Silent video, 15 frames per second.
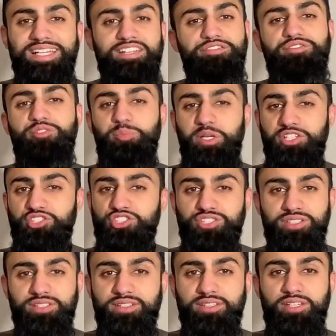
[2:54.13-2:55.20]

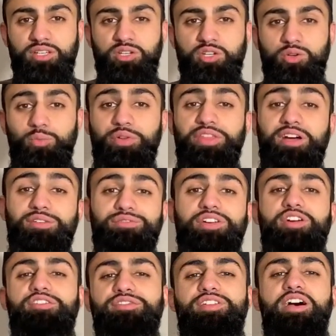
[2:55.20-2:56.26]
information without
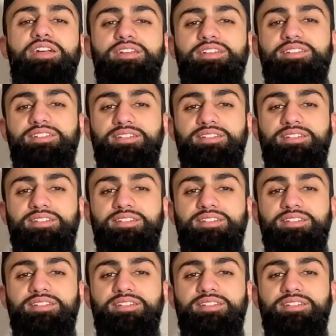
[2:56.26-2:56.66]
verifying.